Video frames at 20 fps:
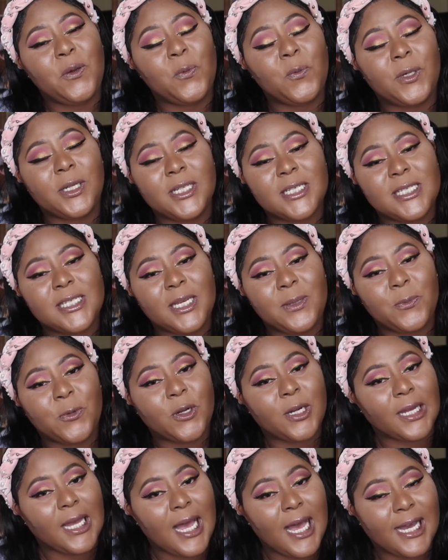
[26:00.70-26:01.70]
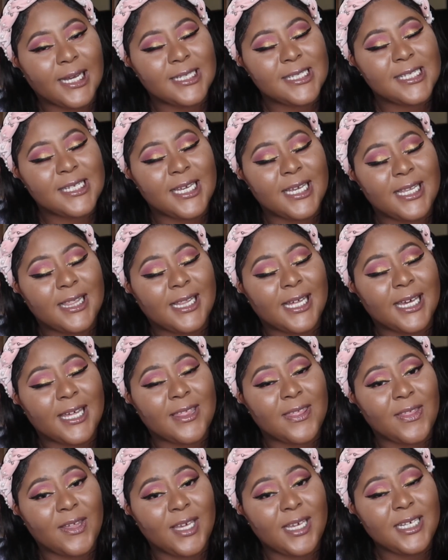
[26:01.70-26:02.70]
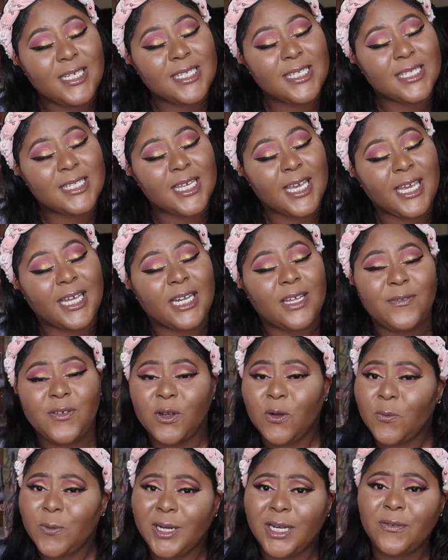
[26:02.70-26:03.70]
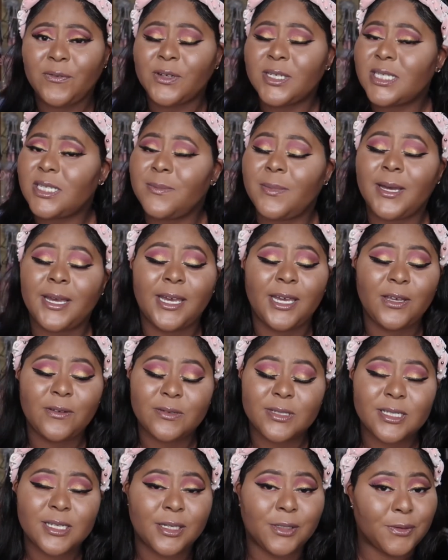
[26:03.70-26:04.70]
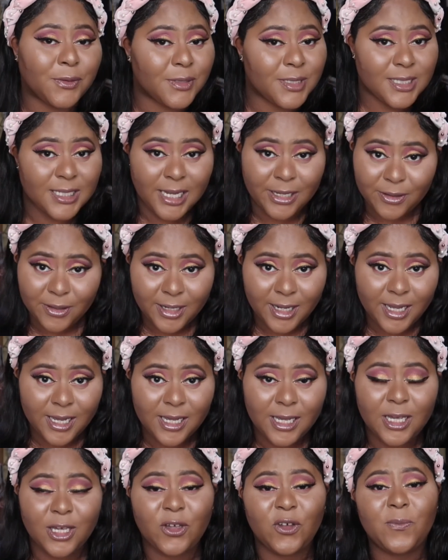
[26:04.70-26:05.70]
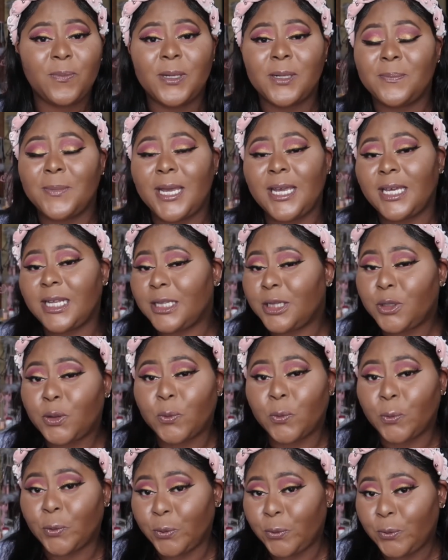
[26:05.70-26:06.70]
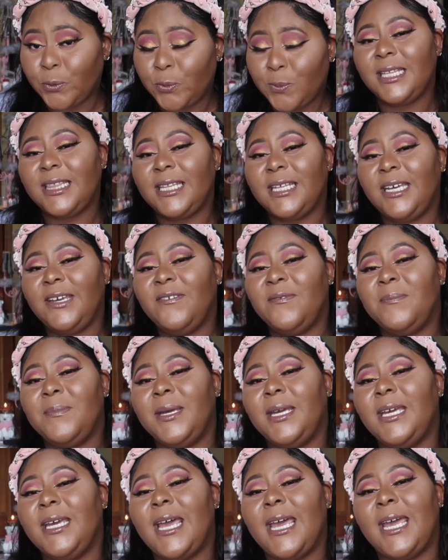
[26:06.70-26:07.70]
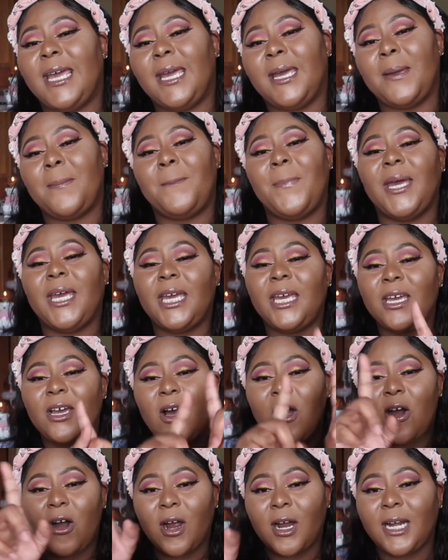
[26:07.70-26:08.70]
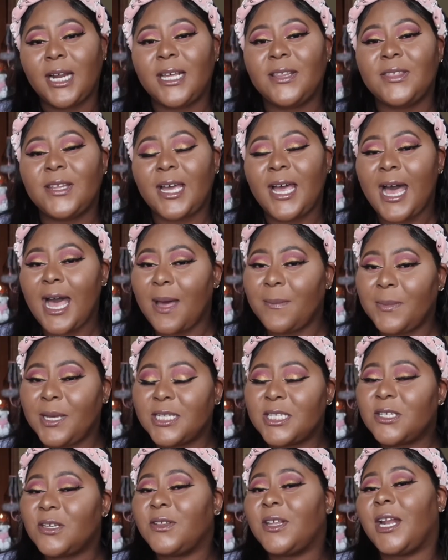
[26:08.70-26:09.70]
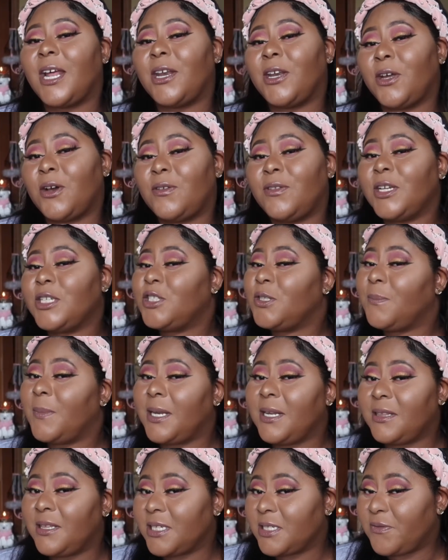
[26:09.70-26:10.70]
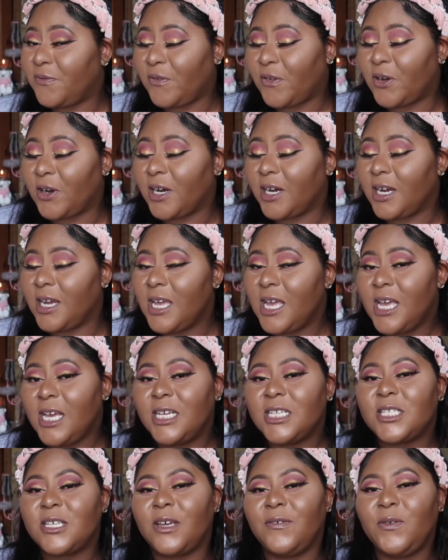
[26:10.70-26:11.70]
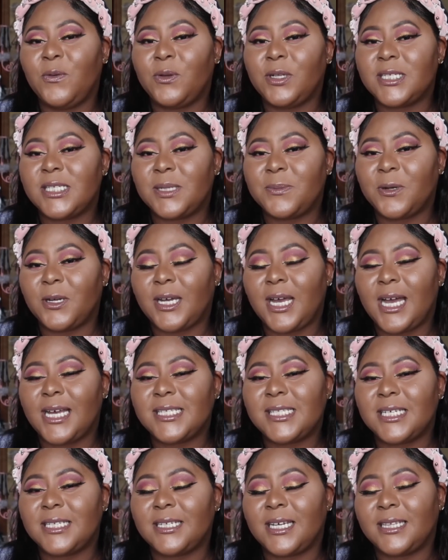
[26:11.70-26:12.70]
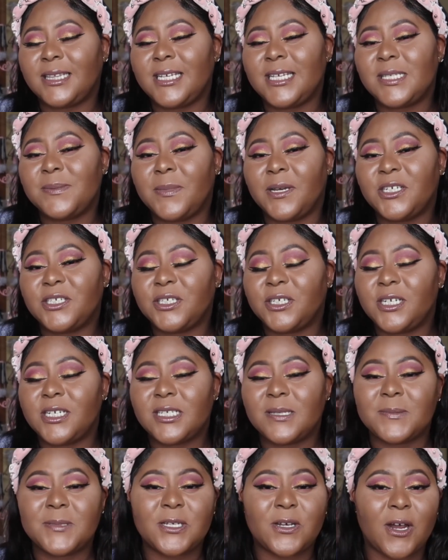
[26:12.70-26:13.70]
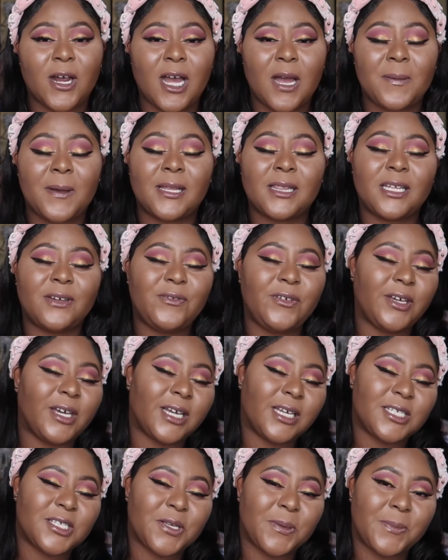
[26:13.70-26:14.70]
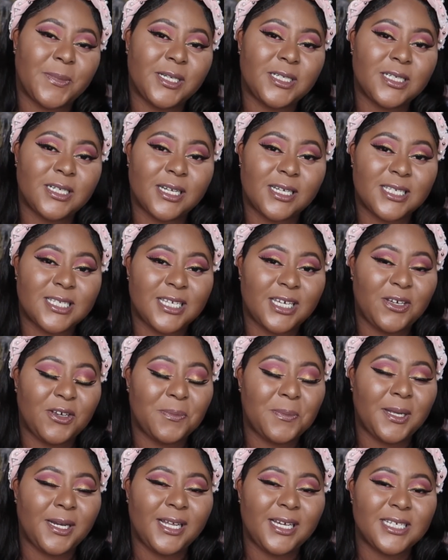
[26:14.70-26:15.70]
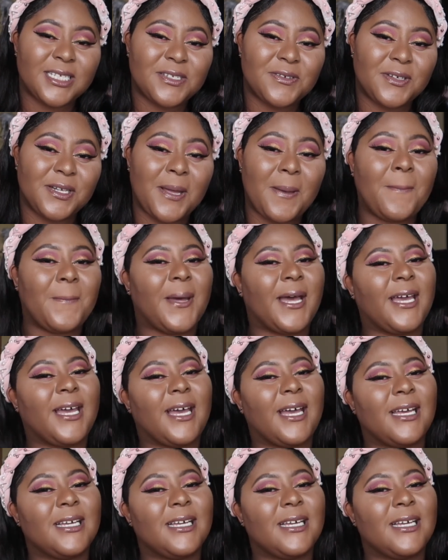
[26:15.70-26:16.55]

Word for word: you wanna see more content like this, and if you're ready for semi annual sale on Saturday and you've been making a little room, leave me a pink heart in the comments so that I know that you made it this far. So if you wanna see more content like this, make sure you subscribe. I love you guys so much and I'll see you in my next one. Bye